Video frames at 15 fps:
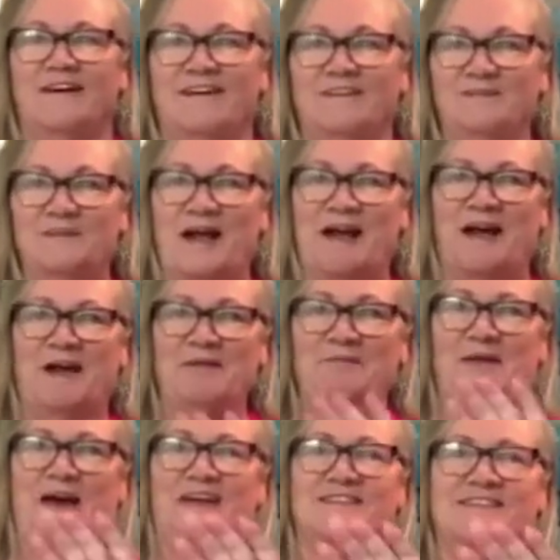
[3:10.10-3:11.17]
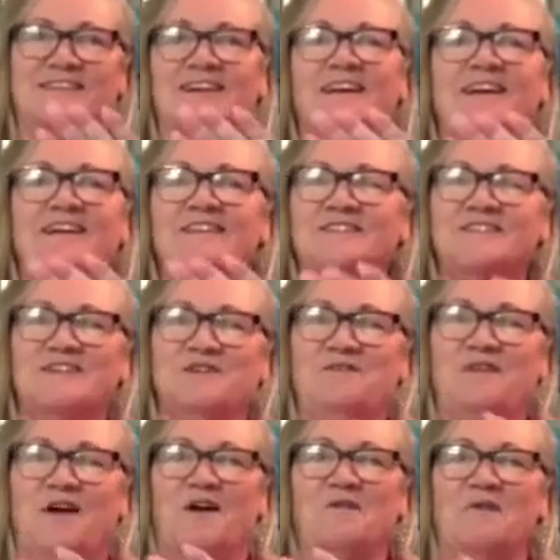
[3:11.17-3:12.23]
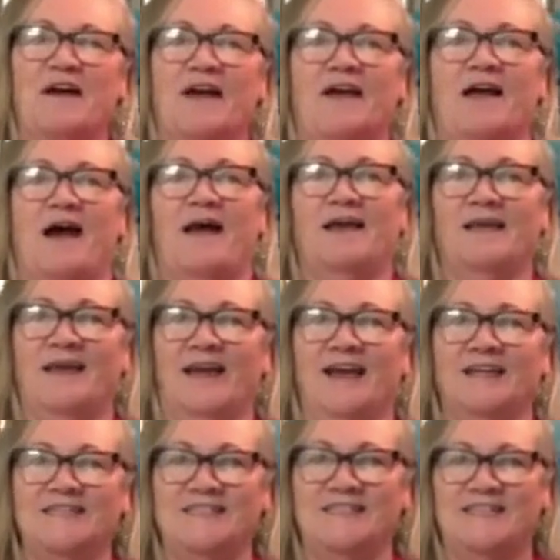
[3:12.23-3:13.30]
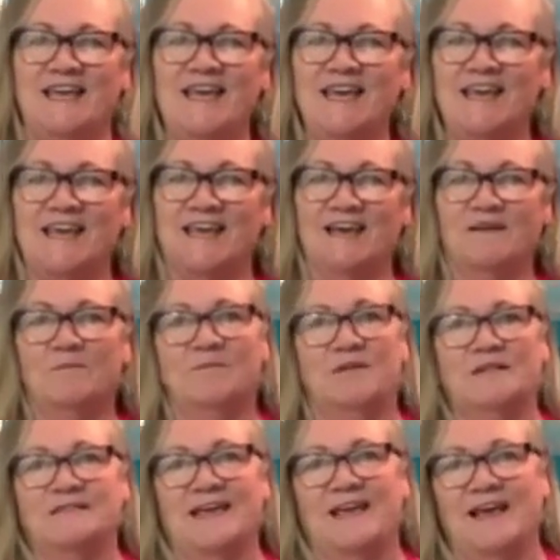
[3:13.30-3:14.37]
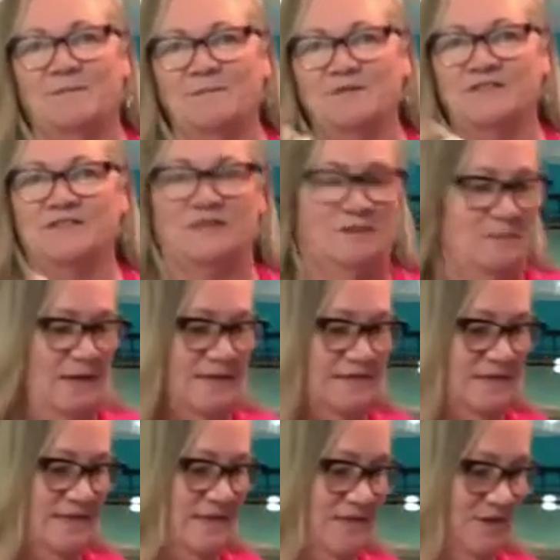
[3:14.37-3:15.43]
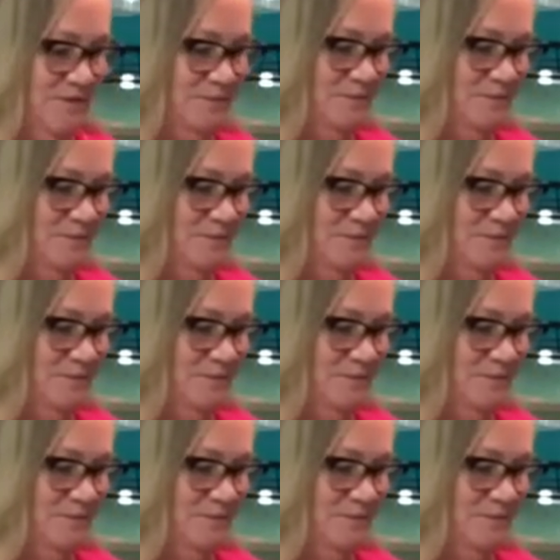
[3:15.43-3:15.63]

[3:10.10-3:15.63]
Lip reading: my iPad's so far away. I can't see. Plus, I can't push the little button either.